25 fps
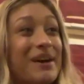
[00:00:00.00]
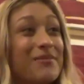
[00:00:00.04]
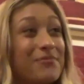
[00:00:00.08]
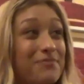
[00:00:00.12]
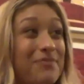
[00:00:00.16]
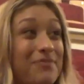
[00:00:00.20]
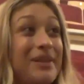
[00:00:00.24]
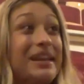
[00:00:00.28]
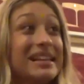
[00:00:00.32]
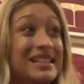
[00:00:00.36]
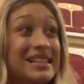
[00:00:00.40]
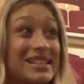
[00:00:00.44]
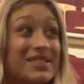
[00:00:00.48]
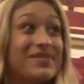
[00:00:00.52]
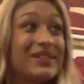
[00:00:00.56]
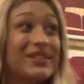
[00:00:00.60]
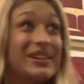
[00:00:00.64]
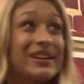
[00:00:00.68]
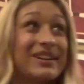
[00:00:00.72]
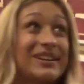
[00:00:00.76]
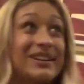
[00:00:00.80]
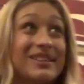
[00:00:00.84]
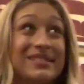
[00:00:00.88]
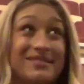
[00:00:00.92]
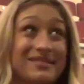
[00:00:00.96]
biggest
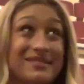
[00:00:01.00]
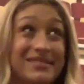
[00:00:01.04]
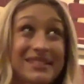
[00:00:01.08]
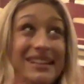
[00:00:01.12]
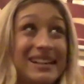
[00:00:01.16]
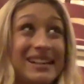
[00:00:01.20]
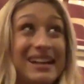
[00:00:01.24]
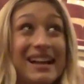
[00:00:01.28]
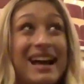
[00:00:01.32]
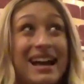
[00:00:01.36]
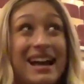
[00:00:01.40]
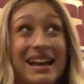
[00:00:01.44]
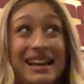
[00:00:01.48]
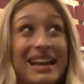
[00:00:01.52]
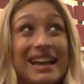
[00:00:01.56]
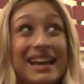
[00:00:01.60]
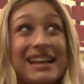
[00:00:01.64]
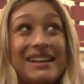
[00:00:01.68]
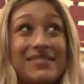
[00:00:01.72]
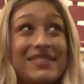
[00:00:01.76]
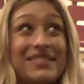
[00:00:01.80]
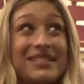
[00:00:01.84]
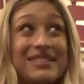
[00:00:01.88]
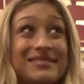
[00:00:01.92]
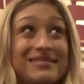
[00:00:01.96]
fear is I can't
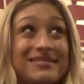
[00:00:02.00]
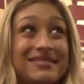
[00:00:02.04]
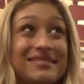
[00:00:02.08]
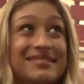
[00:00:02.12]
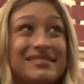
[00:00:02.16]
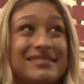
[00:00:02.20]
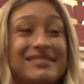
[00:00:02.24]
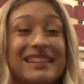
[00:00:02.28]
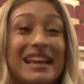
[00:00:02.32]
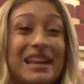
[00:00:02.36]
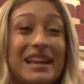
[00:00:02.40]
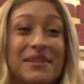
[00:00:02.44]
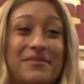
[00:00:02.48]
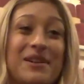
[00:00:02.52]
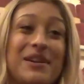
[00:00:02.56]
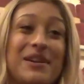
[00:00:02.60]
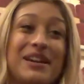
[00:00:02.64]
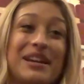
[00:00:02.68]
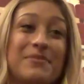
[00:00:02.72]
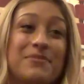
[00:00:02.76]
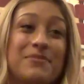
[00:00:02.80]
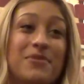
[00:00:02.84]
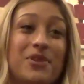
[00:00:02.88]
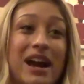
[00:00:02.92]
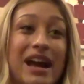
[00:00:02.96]
even think about
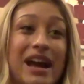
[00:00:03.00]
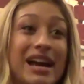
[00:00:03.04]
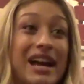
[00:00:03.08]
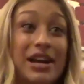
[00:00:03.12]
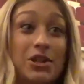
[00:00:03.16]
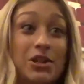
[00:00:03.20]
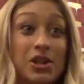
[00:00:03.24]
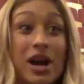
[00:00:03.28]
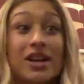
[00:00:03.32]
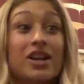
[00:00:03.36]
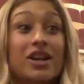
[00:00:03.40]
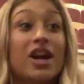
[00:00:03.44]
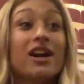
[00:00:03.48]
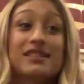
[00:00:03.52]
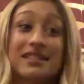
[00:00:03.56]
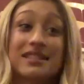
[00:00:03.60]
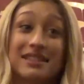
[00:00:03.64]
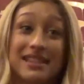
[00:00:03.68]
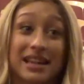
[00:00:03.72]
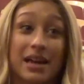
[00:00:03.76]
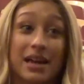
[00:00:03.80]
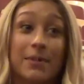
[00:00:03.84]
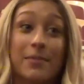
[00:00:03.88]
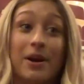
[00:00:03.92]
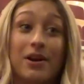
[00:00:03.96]
anymore. I try not to
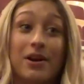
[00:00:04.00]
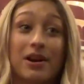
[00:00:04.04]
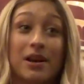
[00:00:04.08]
think about